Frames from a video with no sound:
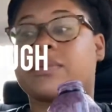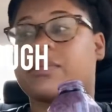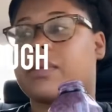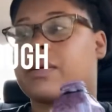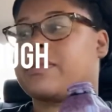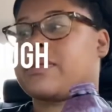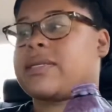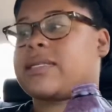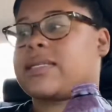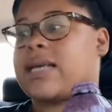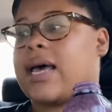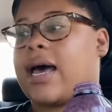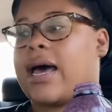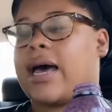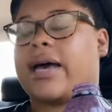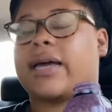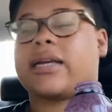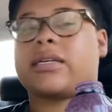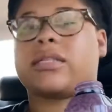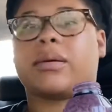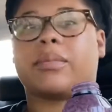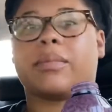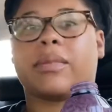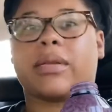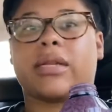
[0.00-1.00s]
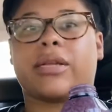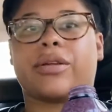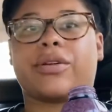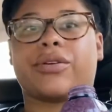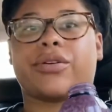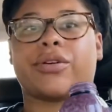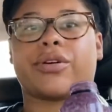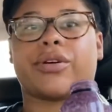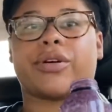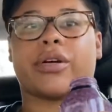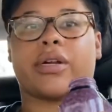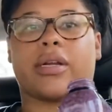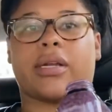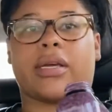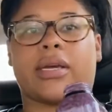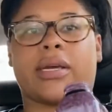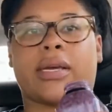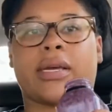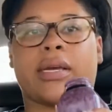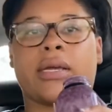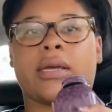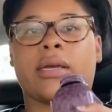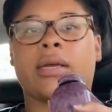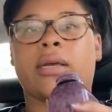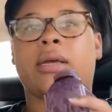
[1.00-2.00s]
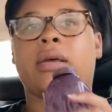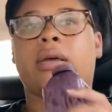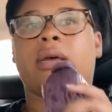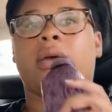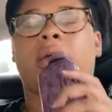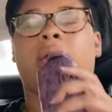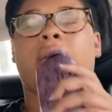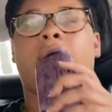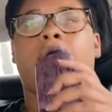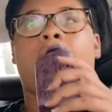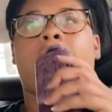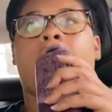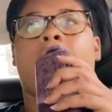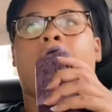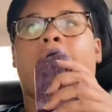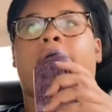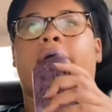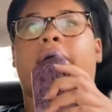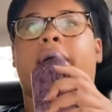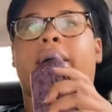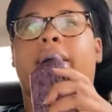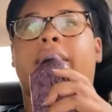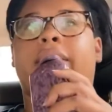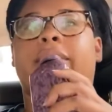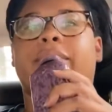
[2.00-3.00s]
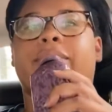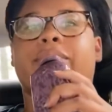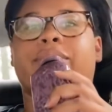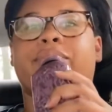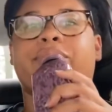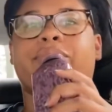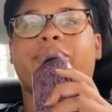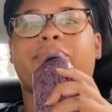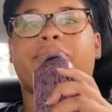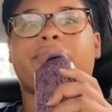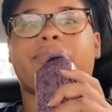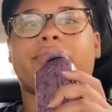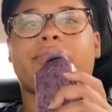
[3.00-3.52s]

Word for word: massage. I'm a little early. Um,